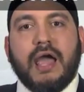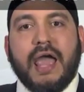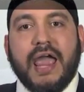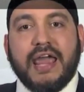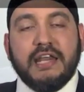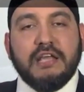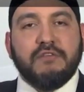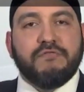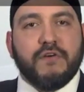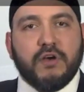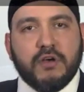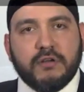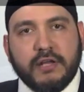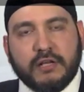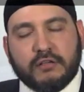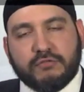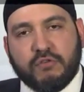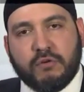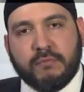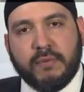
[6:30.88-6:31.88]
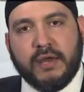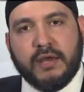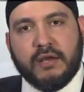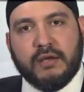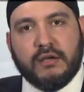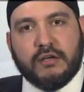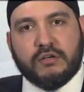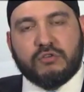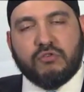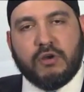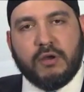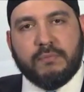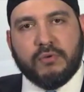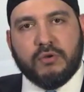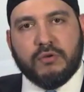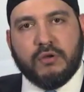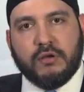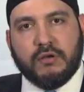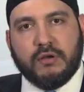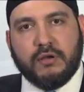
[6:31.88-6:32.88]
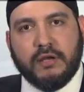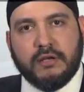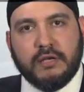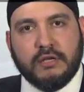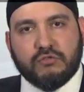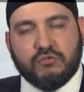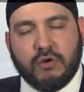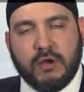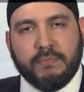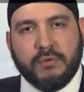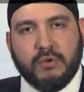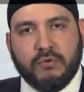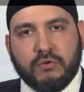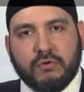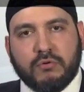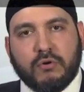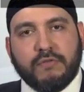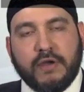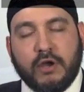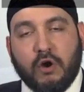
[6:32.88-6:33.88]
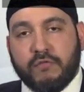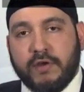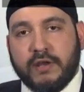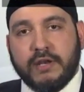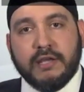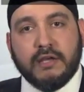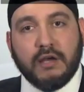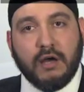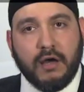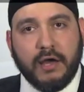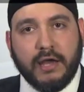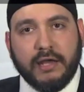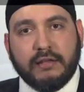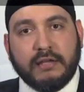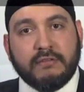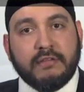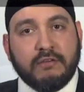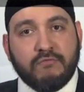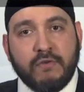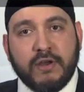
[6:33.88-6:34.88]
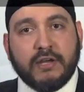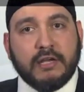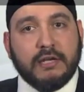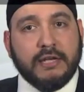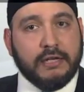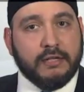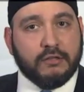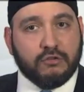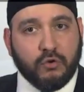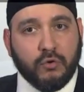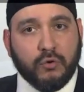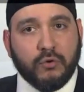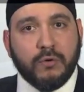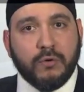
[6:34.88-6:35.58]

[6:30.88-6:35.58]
any verdict from a, a tribunal any tribunal of, of any kind, that, that, and they regularly do. That would be do.